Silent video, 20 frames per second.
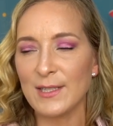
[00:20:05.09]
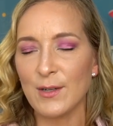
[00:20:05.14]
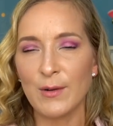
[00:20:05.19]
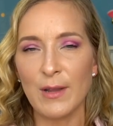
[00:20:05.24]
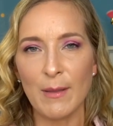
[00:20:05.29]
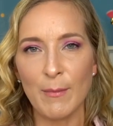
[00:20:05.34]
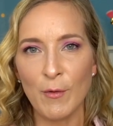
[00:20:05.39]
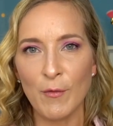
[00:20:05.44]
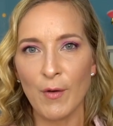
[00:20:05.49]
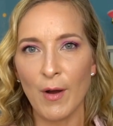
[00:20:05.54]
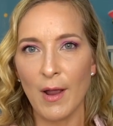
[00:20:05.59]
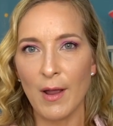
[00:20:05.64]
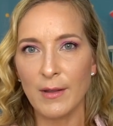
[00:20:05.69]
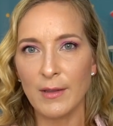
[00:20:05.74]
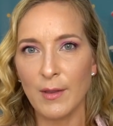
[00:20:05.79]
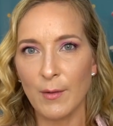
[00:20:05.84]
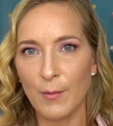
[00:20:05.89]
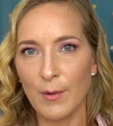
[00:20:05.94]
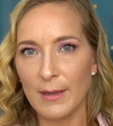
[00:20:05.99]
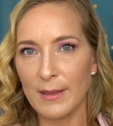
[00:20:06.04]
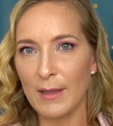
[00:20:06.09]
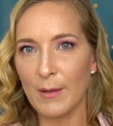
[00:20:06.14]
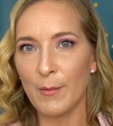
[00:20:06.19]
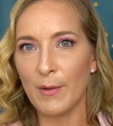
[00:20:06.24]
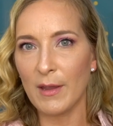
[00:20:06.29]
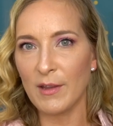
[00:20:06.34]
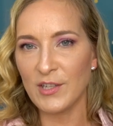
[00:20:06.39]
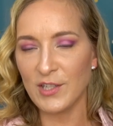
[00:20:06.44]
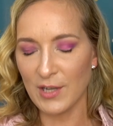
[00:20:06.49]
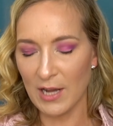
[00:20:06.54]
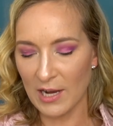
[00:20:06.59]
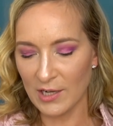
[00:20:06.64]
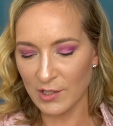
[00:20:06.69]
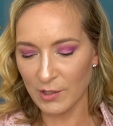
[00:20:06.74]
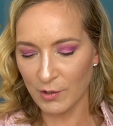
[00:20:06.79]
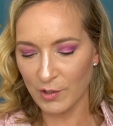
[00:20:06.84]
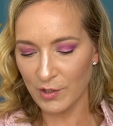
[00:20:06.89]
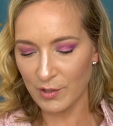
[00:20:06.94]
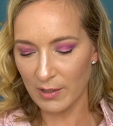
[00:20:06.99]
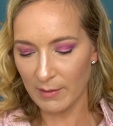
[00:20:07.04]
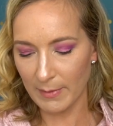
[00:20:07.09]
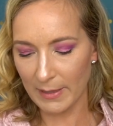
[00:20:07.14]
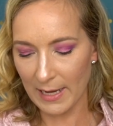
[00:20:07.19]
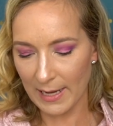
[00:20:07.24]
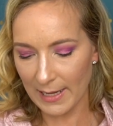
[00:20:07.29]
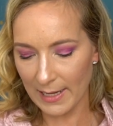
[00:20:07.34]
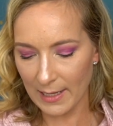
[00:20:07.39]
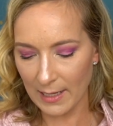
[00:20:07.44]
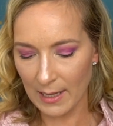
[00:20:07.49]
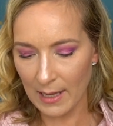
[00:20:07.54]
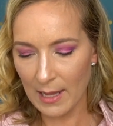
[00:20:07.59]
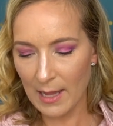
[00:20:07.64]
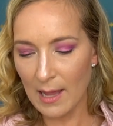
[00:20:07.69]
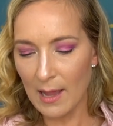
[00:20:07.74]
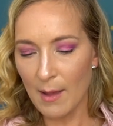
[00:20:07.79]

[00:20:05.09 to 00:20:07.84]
Don't get me wrong, the one that we I showed you in the beginning.